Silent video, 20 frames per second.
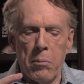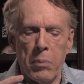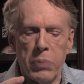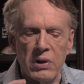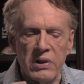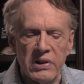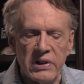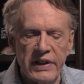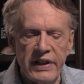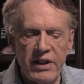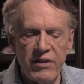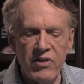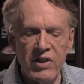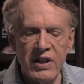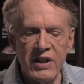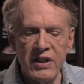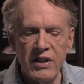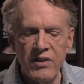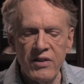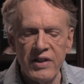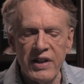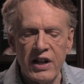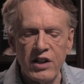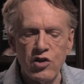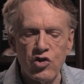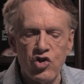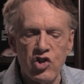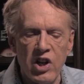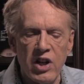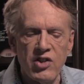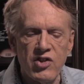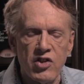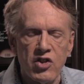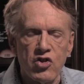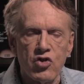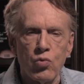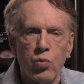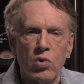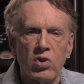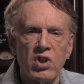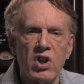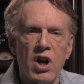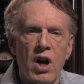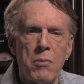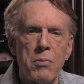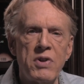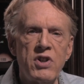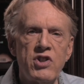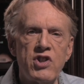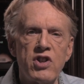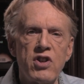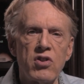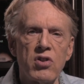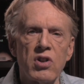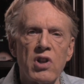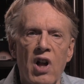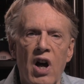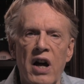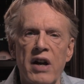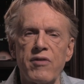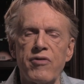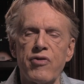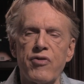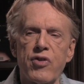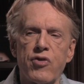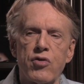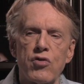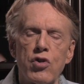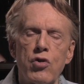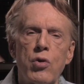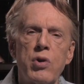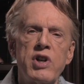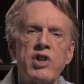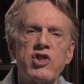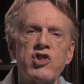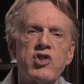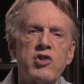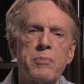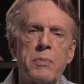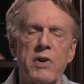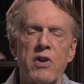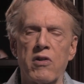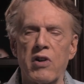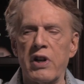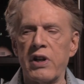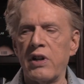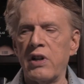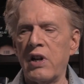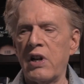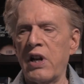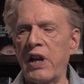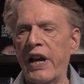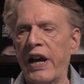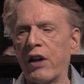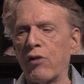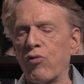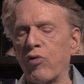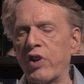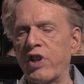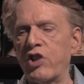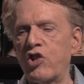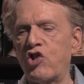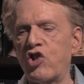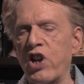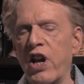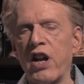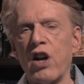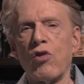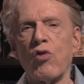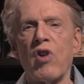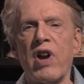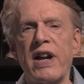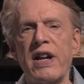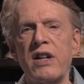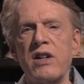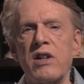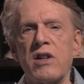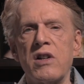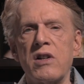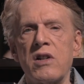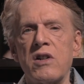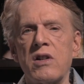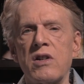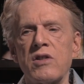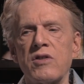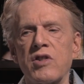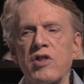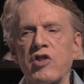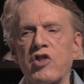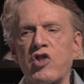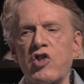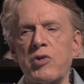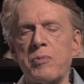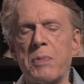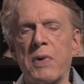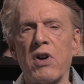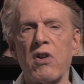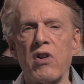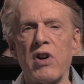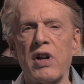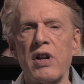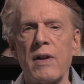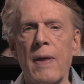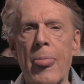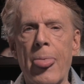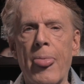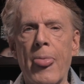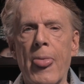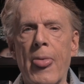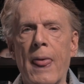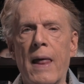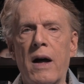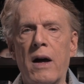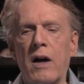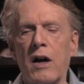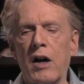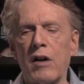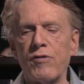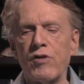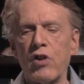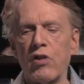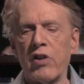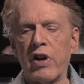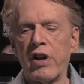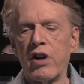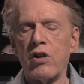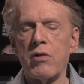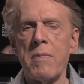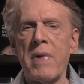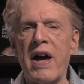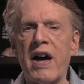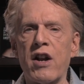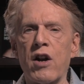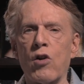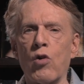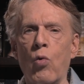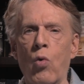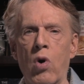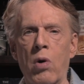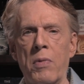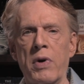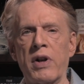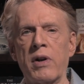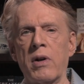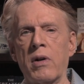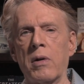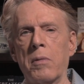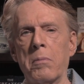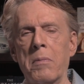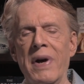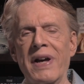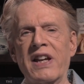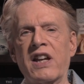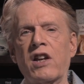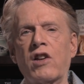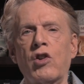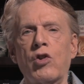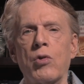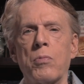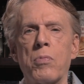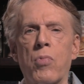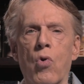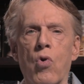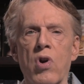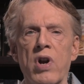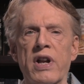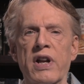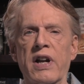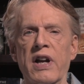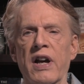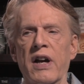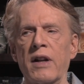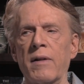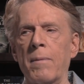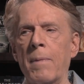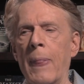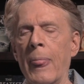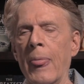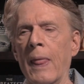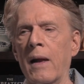believing that Jesus will come into your life through His Spirit and regenerate the spirit of your inner man or woman, making you born again,